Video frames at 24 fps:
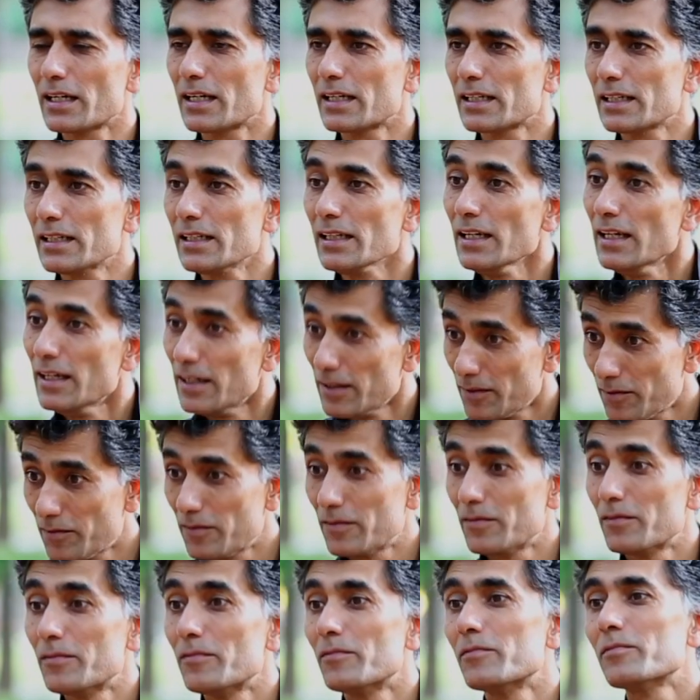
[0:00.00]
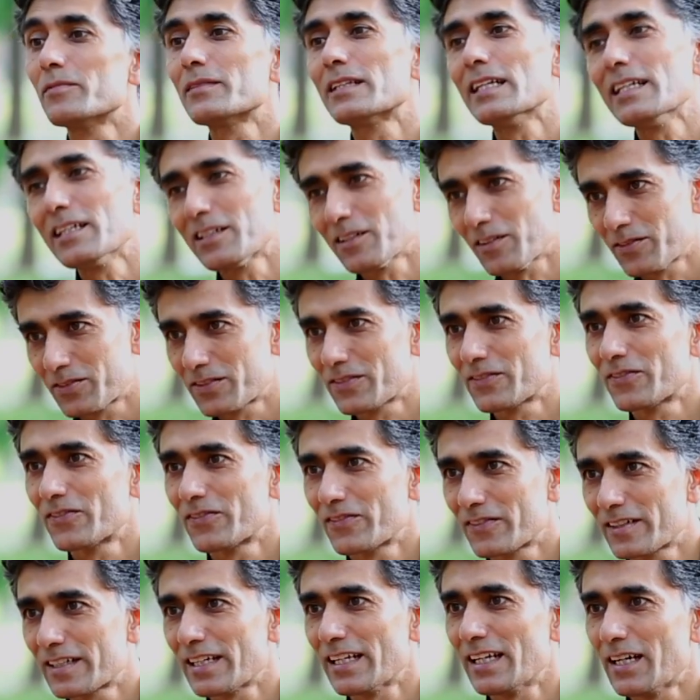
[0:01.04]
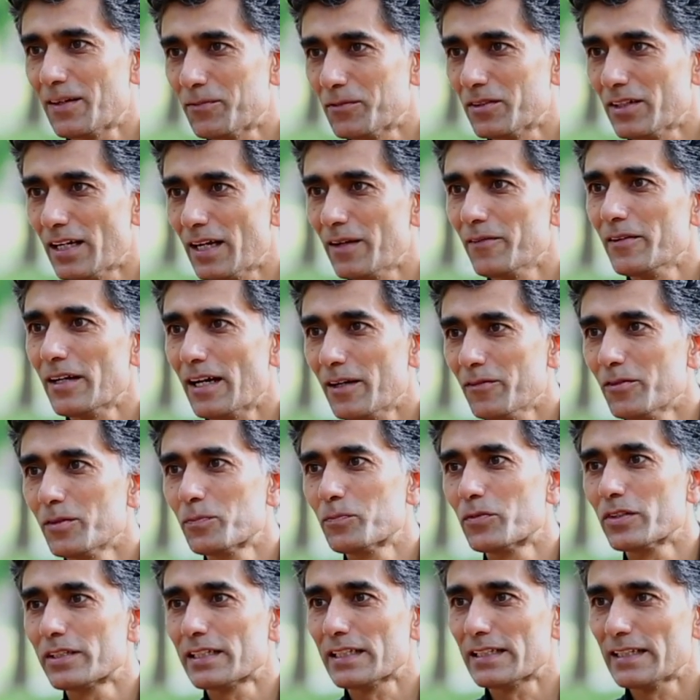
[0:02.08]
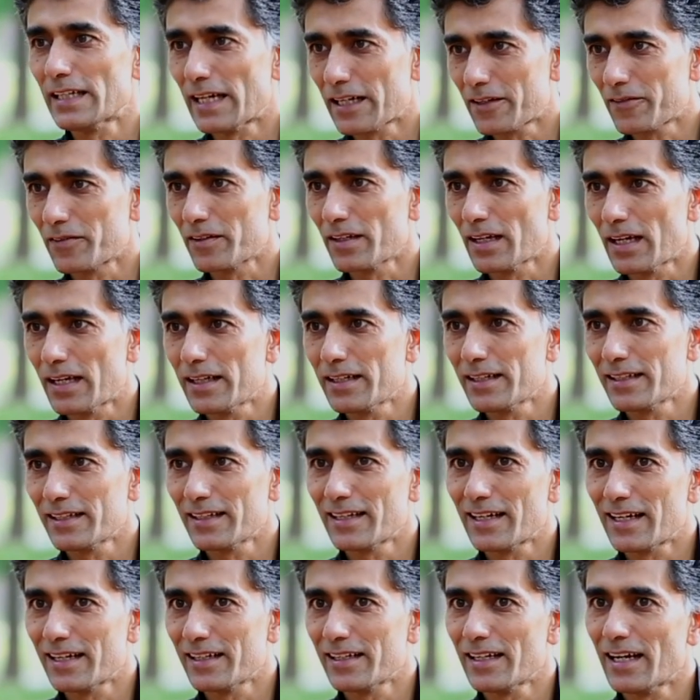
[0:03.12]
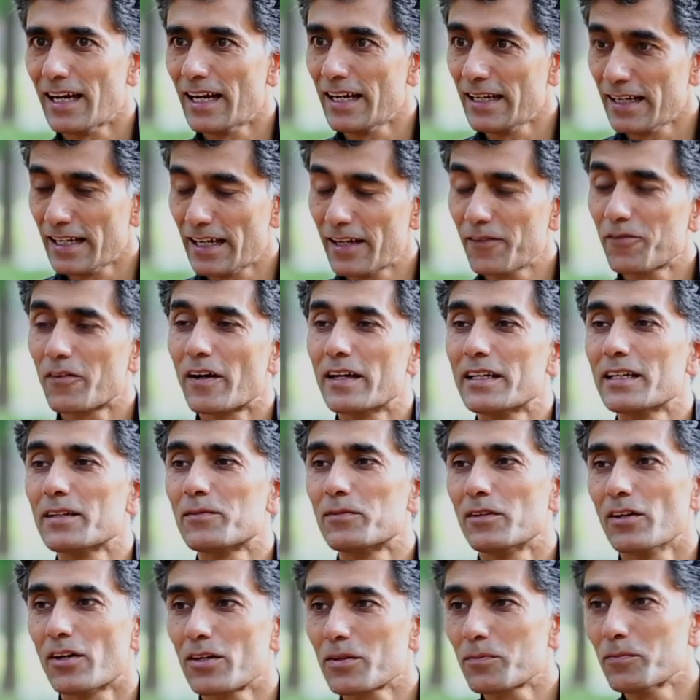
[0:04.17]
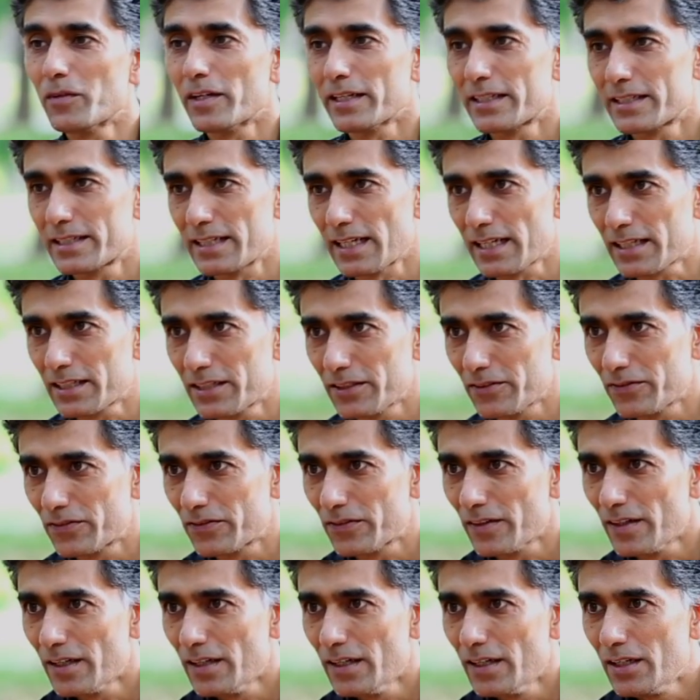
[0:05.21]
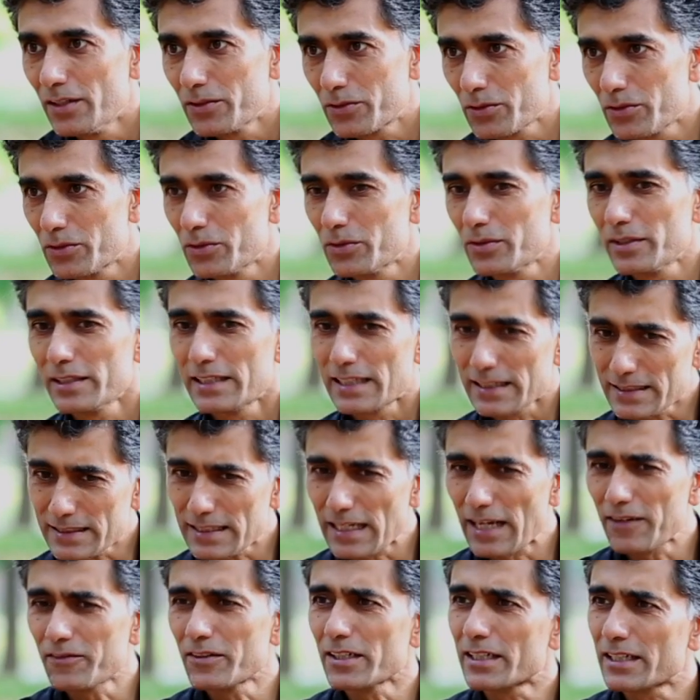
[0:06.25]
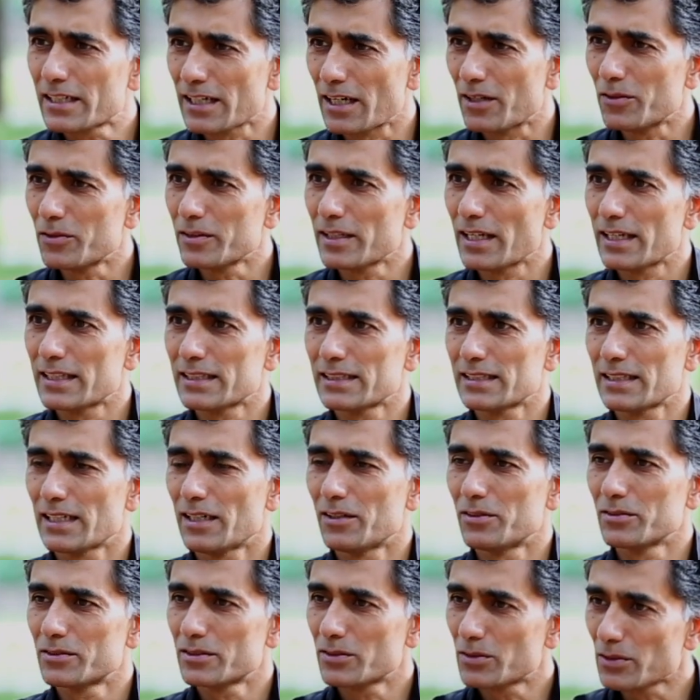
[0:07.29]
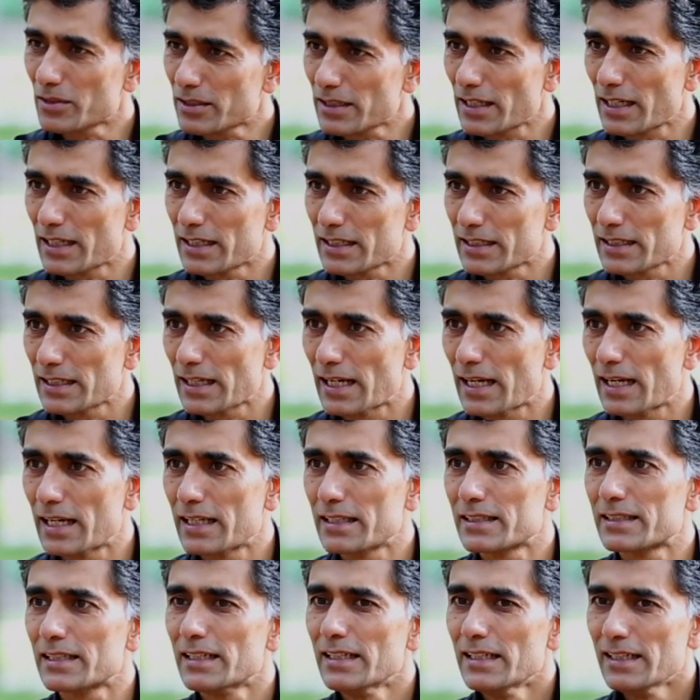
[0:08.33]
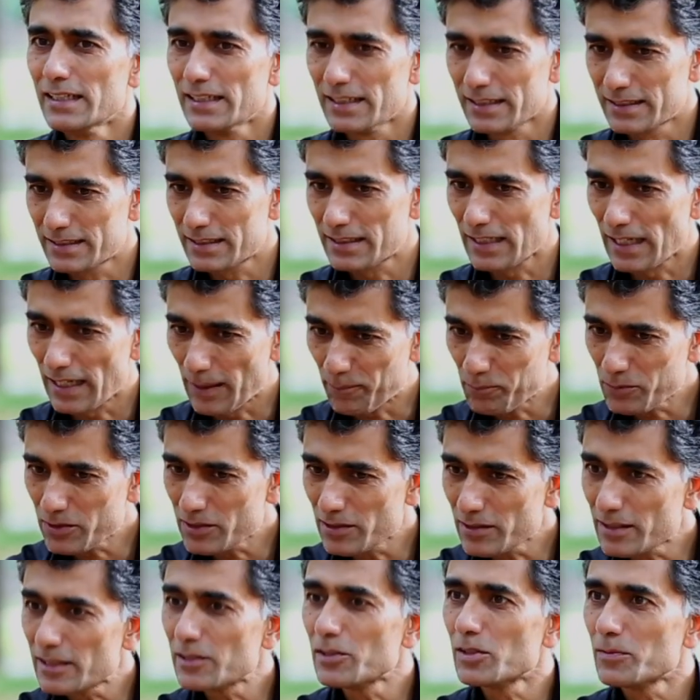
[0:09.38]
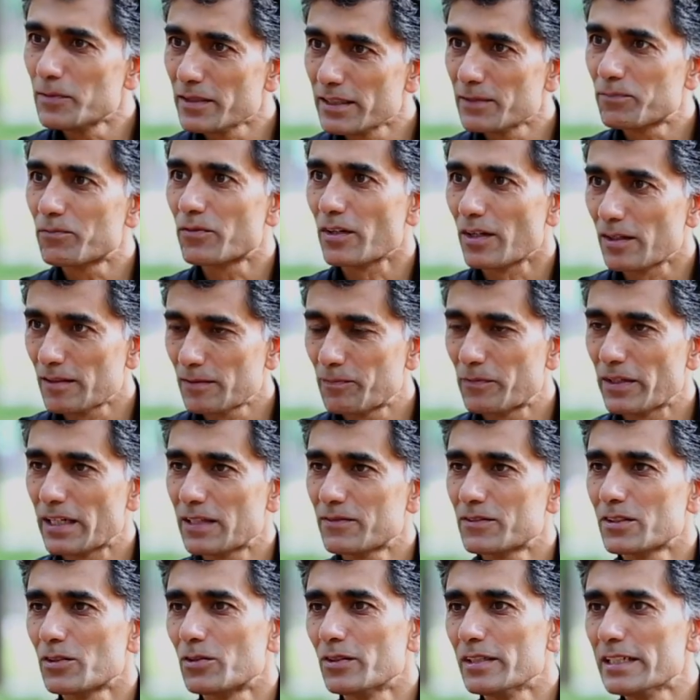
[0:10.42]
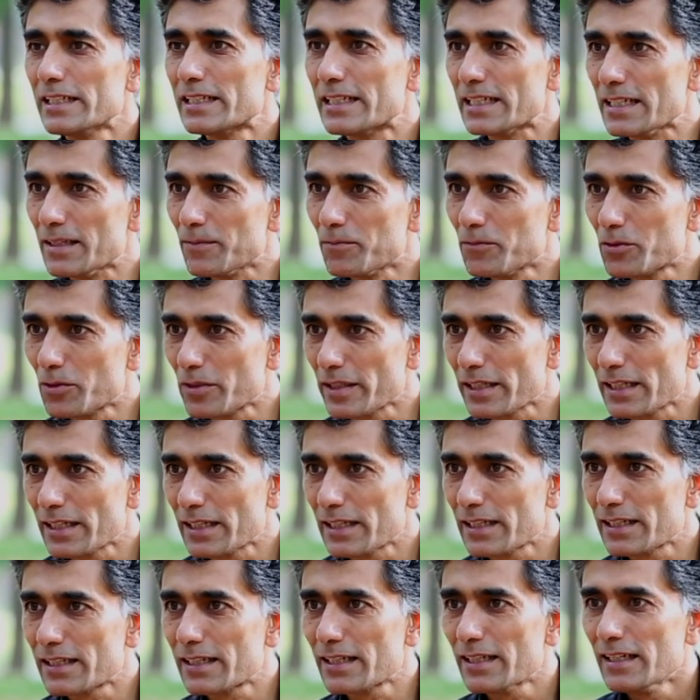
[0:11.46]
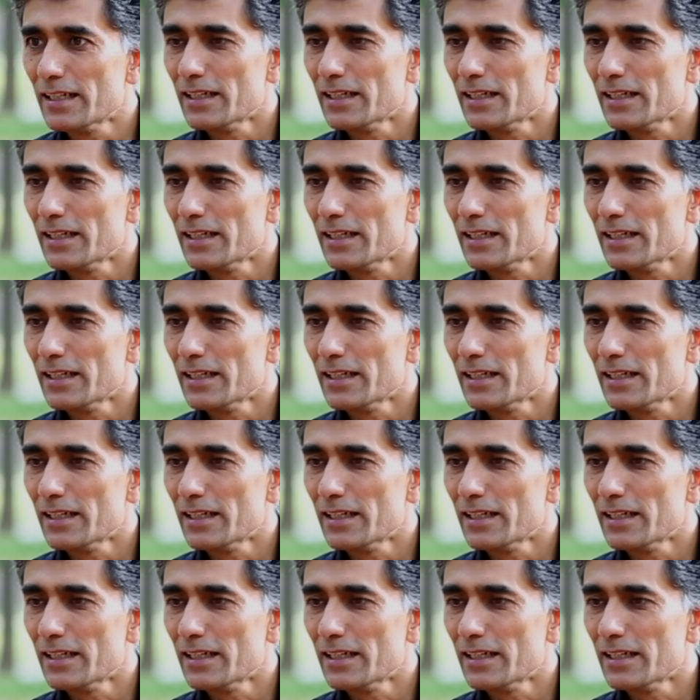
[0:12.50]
Kangri, think of Kanamo. I would put it that way, and I find it a lot more attractive to do. It doesn't have the crowd as how Stok Kangri has. It's absolutely, you'll be perhaps the only team doing it.